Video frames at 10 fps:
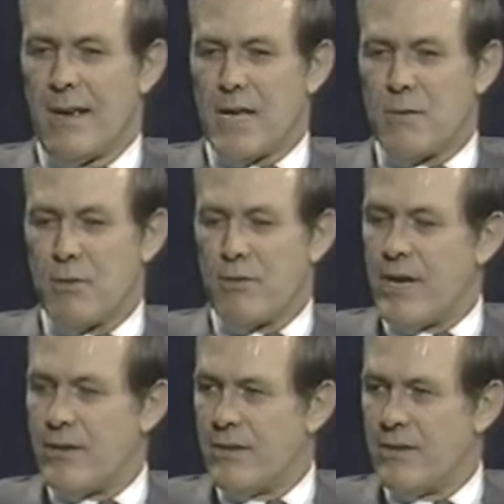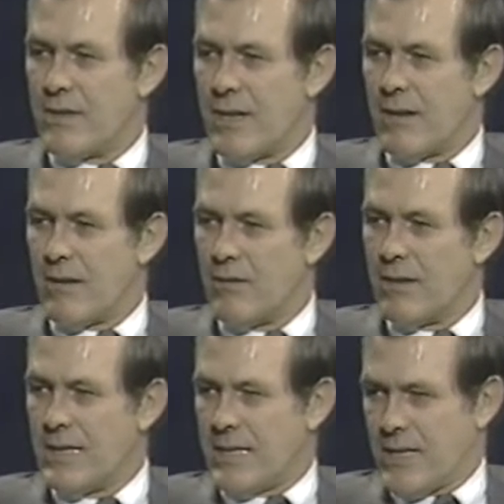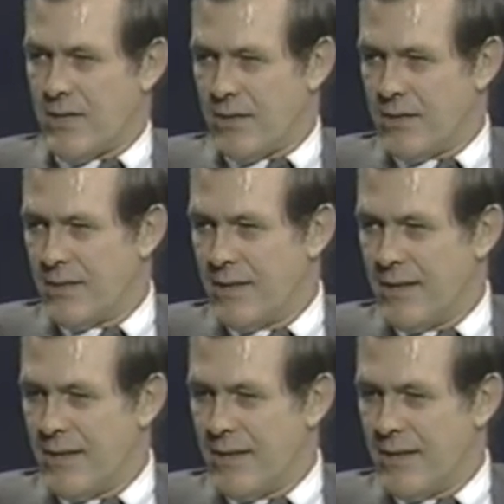aspirations and our good intentions,